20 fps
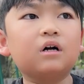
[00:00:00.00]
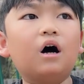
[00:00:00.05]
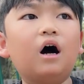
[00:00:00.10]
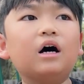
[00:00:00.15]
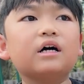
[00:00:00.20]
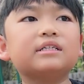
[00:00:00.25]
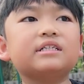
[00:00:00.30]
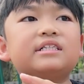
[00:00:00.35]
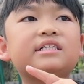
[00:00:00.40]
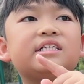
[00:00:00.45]

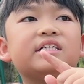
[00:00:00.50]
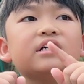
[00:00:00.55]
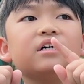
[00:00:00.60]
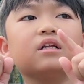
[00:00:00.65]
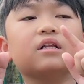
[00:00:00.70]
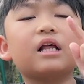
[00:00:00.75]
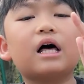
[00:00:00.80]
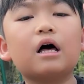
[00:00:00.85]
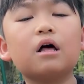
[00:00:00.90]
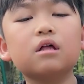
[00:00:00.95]

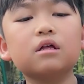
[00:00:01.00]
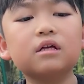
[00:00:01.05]
until